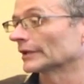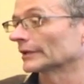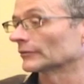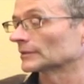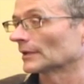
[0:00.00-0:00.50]

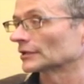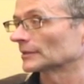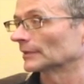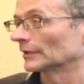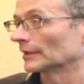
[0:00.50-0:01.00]
putting that
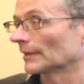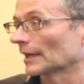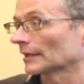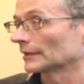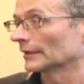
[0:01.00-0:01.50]
responsibility
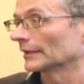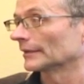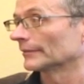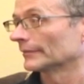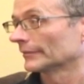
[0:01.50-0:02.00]
back into
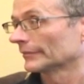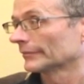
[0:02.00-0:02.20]
them.